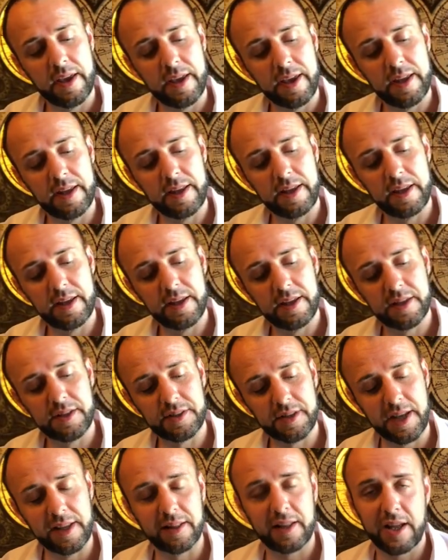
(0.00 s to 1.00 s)
It is
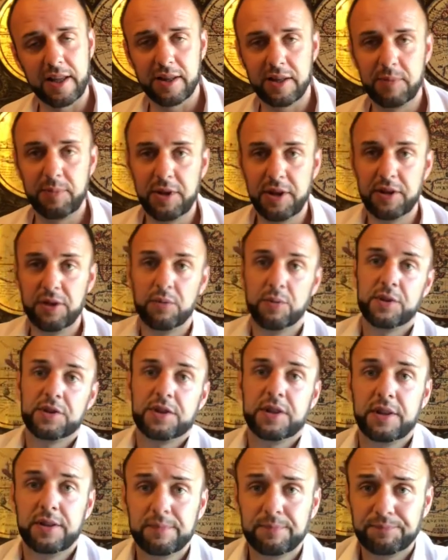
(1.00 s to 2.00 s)
a lightly peated
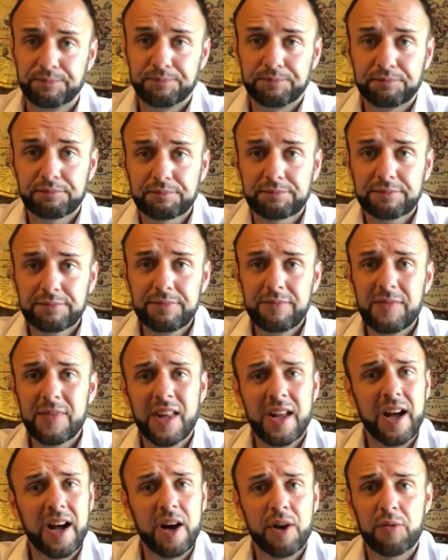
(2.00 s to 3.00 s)
whiskey,
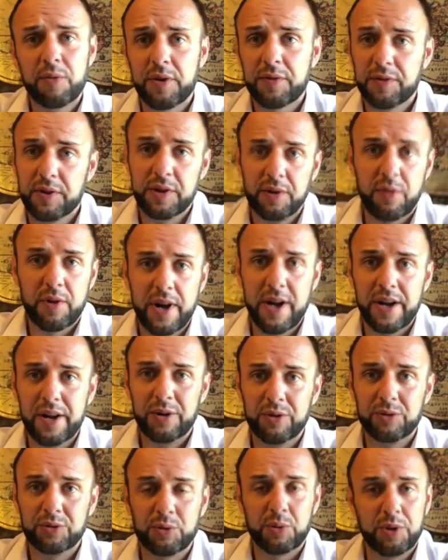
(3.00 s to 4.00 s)
roughly
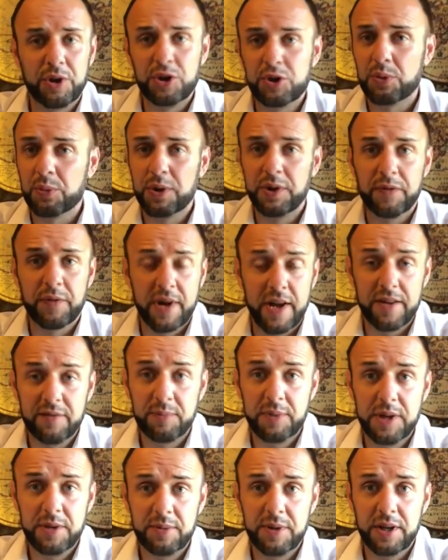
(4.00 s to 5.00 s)
around 20-25
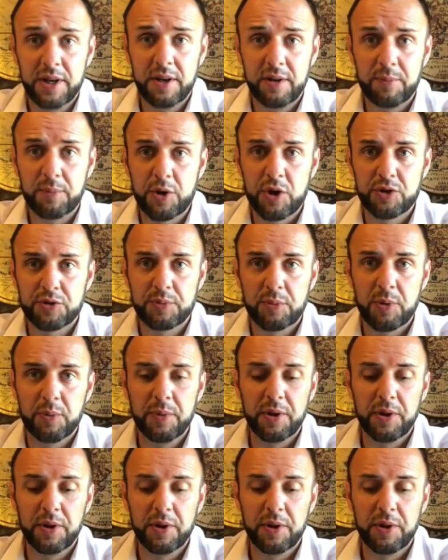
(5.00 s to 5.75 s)
ppm, parts per